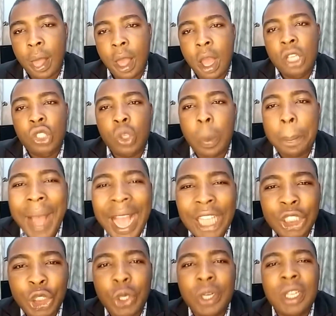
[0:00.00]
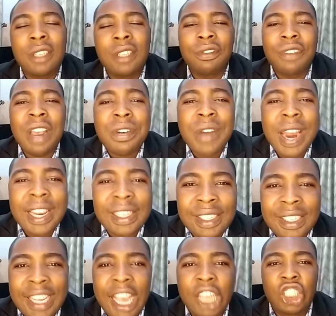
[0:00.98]
So passion is very
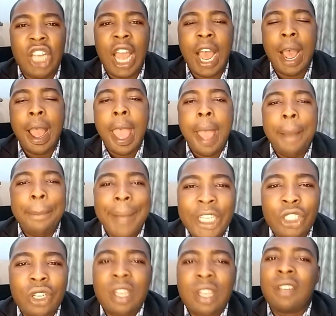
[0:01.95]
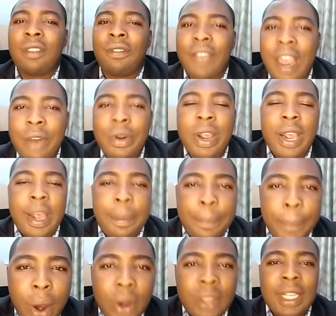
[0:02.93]
essential. Passion is very
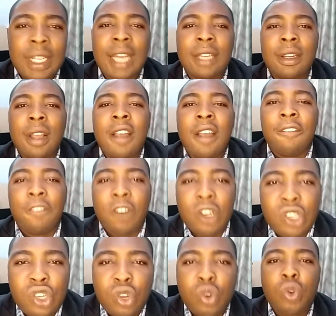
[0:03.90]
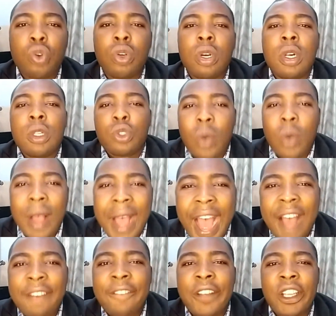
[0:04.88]
important for you to
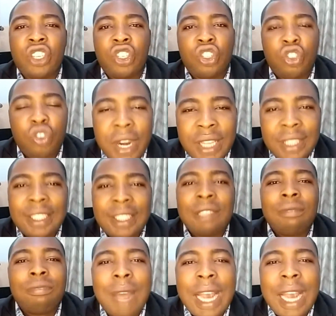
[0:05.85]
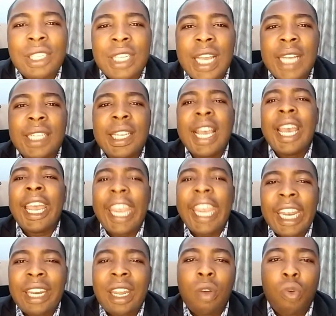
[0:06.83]
have a strengthened mindset
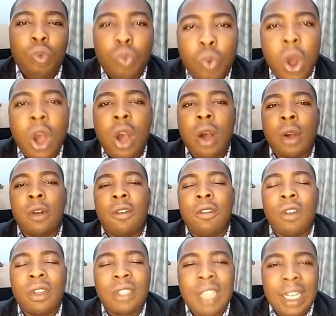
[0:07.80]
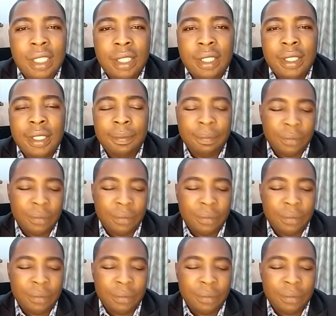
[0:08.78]
in a world of uncertainty.